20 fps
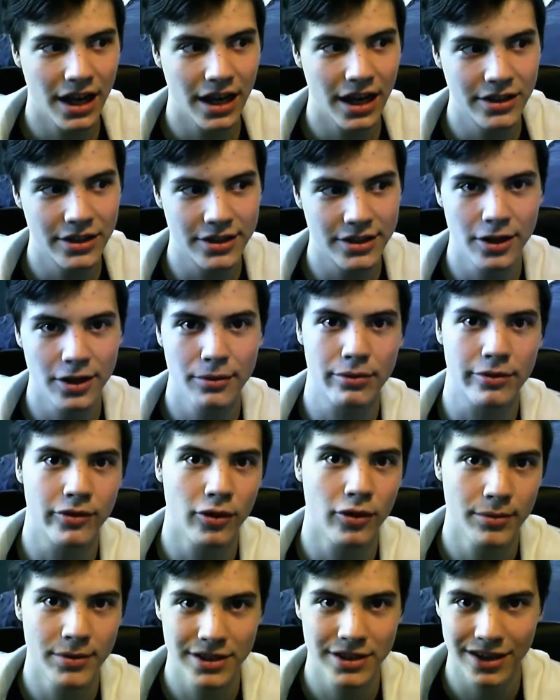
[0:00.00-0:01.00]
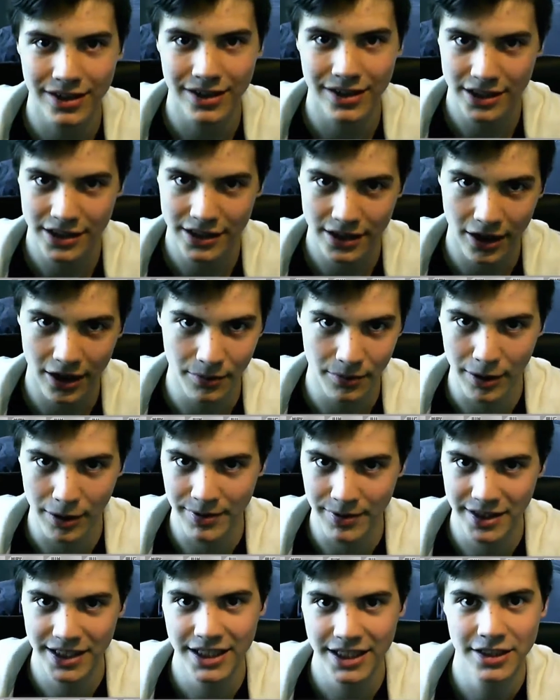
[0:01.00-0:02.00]
there's no performance loss on my
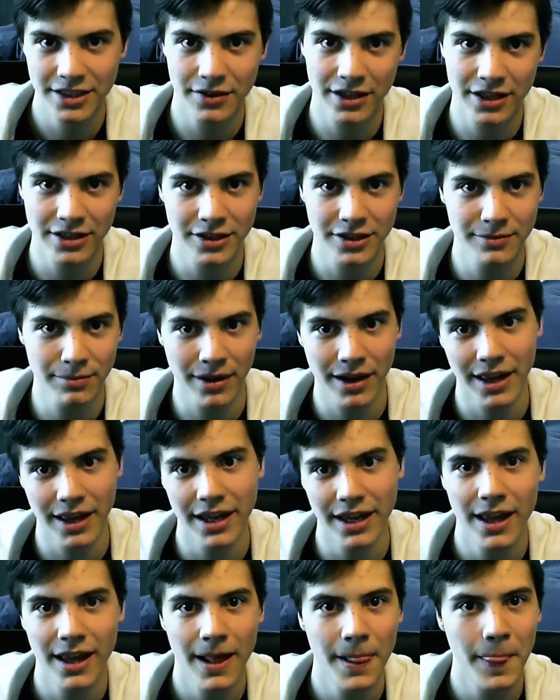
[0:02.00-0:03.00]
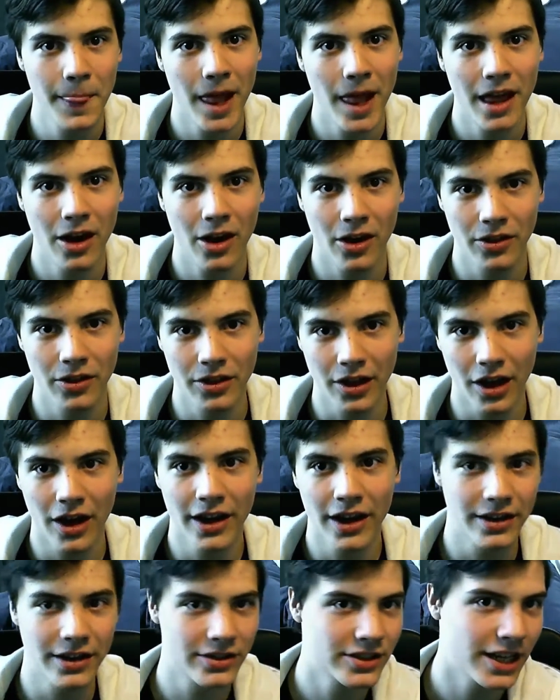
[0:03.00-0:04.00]
PC, so I can just play on the
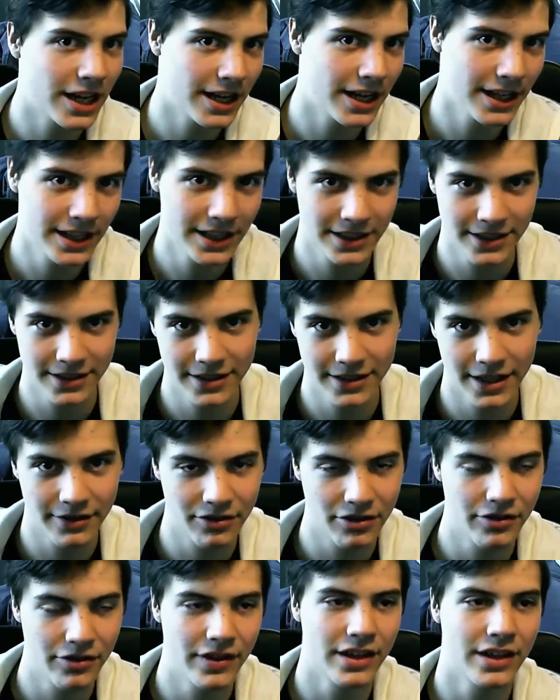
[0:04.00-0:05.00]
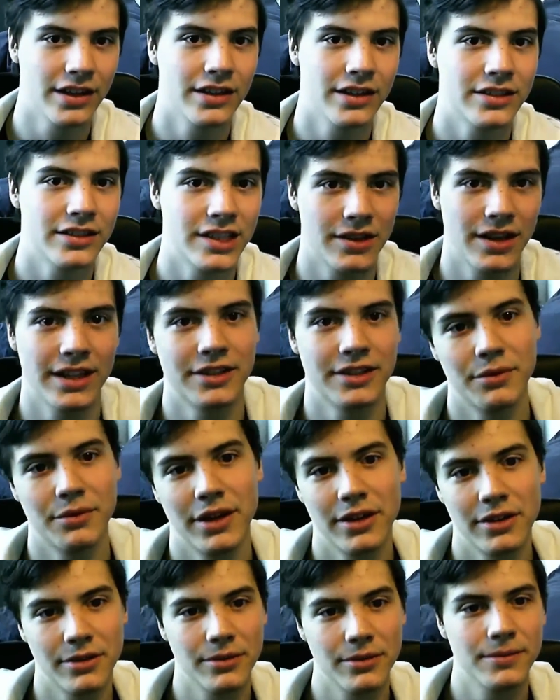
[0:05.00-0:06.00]
higher settings and everything. So that's really
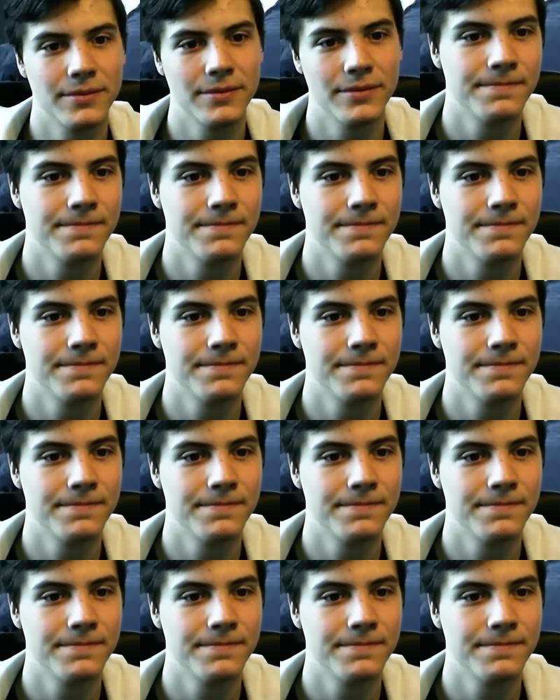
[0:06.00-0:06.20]
cool.